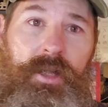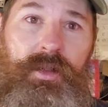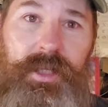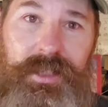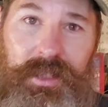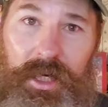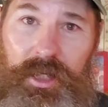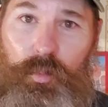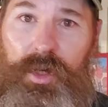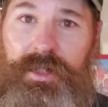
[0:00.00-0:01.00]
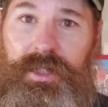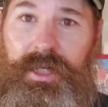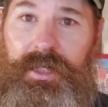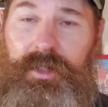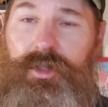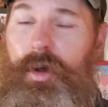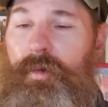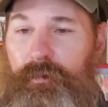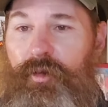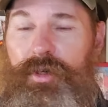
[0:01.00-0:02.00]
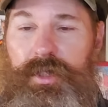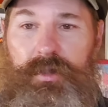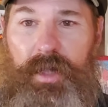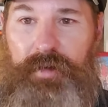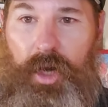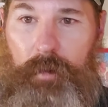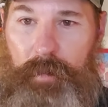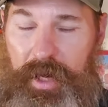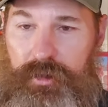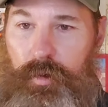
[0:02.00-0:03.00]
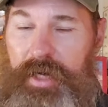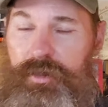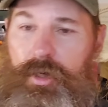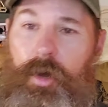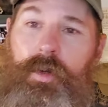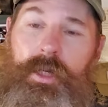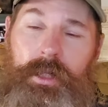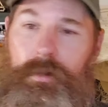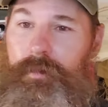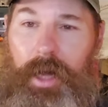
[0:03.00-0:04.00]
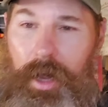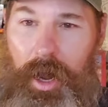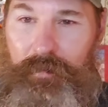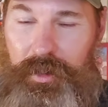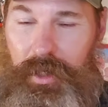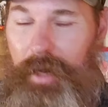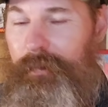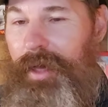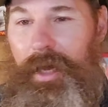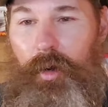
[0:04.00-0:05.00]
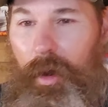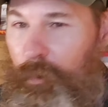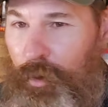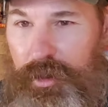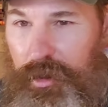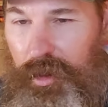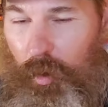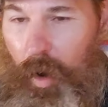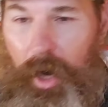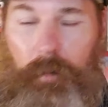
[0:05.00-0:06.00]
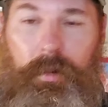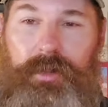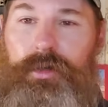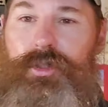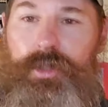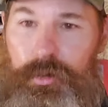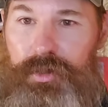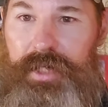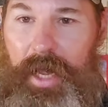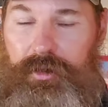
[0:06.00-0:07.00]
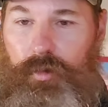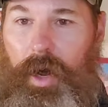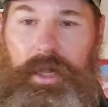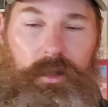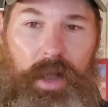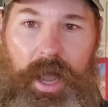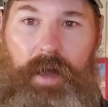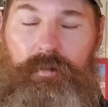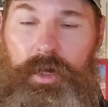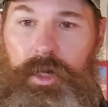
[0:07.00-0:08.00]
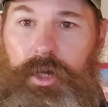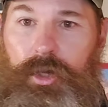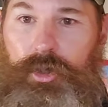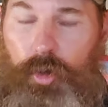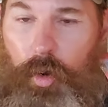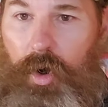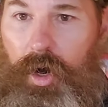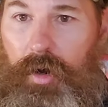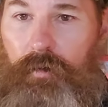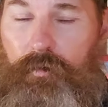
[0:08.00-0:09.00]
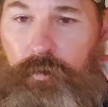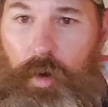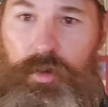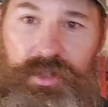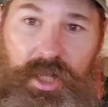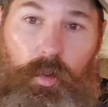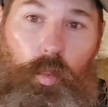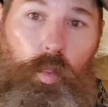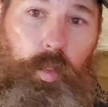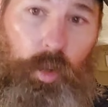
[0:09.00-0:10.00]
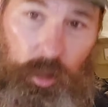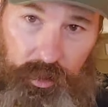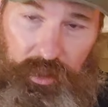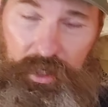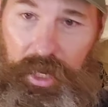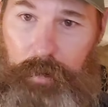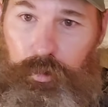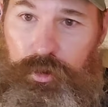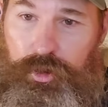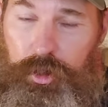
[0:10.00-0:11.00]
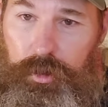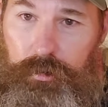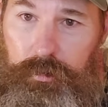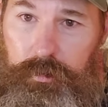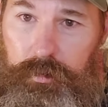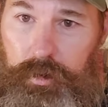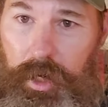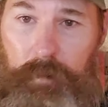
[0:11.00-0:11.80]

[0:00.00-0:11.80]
The study was con- so versus living on base, right? So obvious I'm, i know i'm preaching to the choir but there's two sets right you have your folks that work at camp lejeune and